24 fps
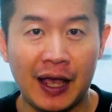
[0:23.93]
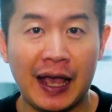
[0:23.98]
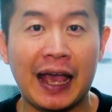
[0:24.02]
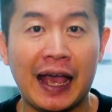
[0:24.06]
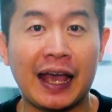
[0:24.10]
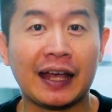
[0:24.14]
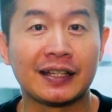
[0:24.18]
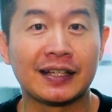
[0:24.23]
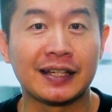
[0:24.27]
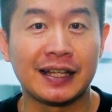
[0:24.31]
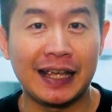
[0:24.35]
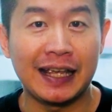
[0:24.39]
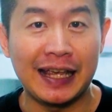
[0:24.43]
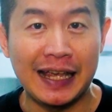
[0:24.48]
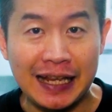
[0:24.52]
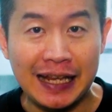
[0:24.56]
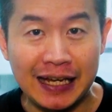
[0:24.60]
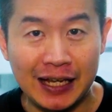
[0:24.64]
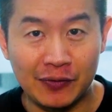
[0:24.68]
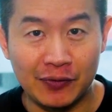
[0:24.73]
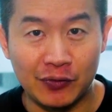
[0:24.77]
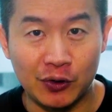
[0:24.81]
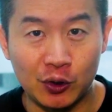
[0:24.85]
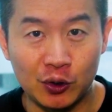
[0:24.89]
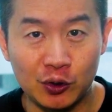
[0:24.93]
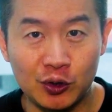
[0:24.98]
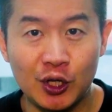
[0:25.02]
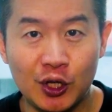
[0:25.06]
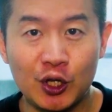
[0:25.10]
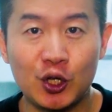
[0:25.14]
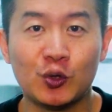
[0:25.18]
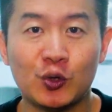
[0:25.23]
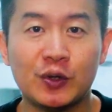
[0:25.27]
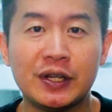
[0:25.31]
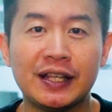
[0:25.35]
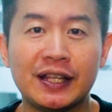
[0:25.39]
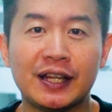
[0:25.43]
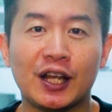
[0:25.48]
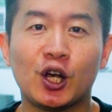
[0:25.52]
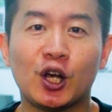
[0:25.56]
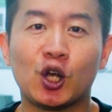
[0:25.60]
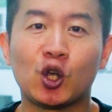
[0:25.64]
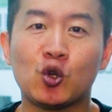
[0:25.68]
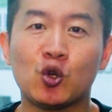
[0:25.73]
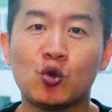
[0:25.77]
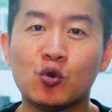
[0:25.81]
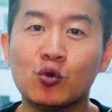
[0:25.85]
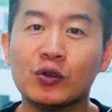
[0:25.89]
At A-level, you need
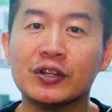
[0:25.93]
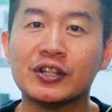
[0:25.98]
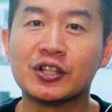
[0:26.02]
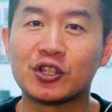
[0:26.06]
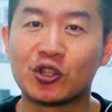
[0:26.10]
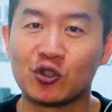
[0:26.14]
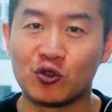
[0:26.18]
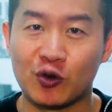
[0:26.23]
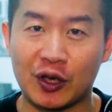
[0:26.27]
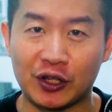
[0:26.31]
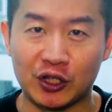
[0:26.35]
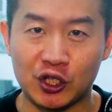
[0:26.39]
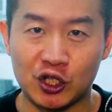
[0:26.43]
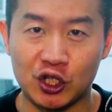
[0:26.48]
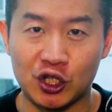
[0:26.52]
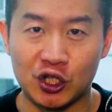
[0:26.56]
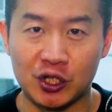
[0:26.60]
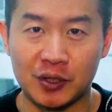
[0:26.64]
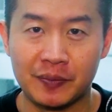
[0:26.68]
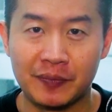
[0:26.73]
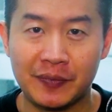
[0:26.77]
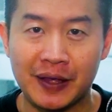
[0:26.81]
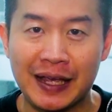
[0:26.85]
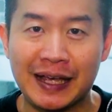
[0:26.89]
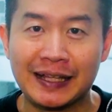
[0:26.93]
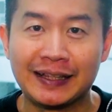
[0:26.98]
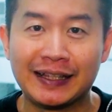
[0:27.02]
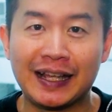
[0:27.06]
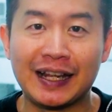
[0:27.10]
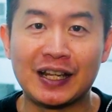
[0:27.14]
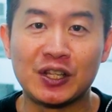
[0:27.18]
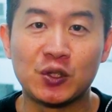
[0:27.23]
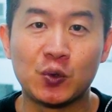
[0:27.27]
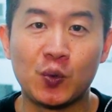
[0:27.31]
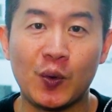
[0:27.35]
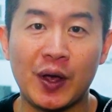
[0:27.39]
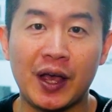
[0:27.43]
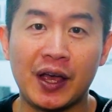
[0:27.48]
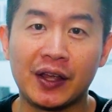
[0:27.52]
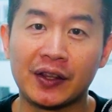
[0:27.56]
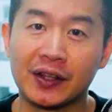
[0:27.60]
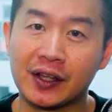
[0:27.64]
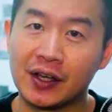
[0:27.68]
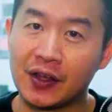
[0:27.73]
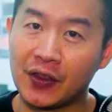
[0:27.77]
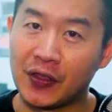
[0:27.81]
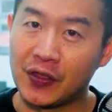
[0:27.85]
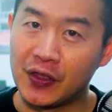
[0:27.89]
a good strategy. That is where
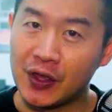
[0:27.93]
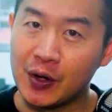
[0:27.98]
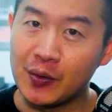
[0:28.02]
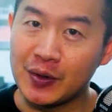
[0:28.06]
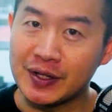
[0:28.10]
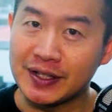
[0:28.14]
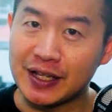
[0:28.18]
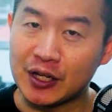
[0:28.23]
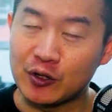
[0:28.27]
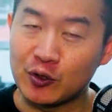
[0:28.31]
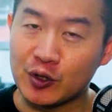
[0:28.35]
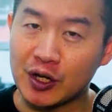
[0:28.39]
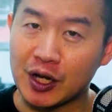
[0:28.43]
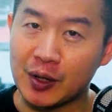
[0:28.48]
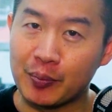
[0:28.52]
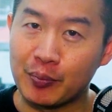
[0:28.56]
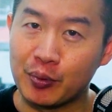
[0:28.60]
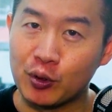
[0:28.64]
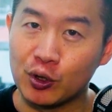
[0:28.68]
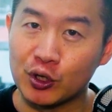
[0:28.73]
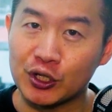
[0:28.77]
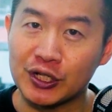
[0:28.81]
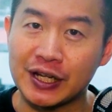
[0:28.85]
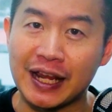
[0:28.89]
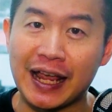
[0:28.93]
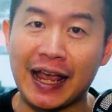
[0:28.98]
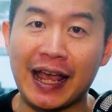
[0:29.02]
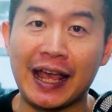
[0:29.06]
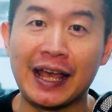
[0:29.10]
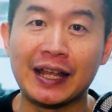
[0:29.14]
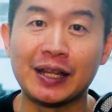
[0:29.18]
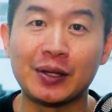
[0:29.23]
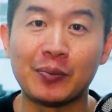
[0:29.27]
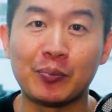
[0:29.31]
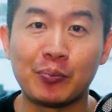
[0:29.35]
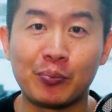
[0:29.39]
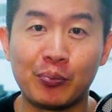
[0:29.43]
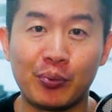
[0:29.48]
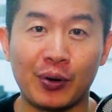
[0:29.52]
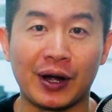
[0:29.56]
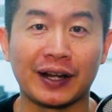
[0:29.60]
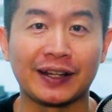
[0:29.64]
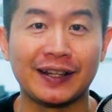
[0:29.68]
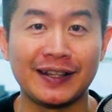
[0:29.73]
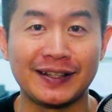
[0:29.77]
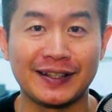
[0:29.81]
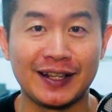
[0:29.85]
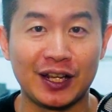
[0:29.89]
the theory-centric approach and
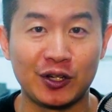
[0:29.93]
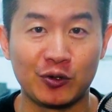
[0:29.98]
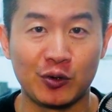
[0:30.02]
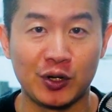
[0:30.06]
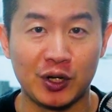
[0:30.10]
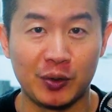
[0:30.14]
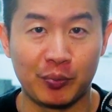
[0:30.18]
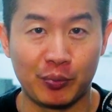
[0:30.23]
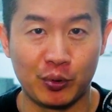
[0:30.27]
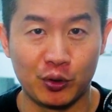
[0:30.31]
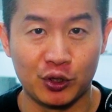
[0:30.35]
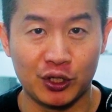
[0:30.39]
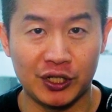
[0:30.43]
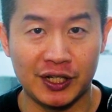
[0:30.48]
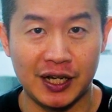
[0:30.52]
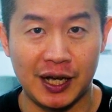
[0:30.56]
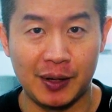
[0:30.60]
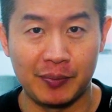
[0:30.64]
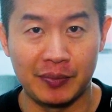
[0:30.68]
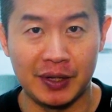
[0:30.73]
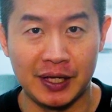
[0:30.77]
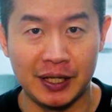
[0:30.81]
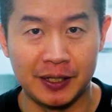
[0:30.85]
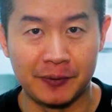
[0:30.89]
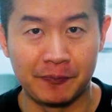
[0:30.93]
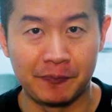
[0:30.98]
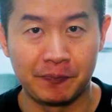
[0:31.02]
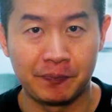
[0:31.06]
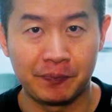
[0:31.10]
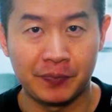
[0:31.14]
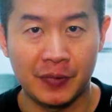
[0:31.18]
practice-centric approach come in.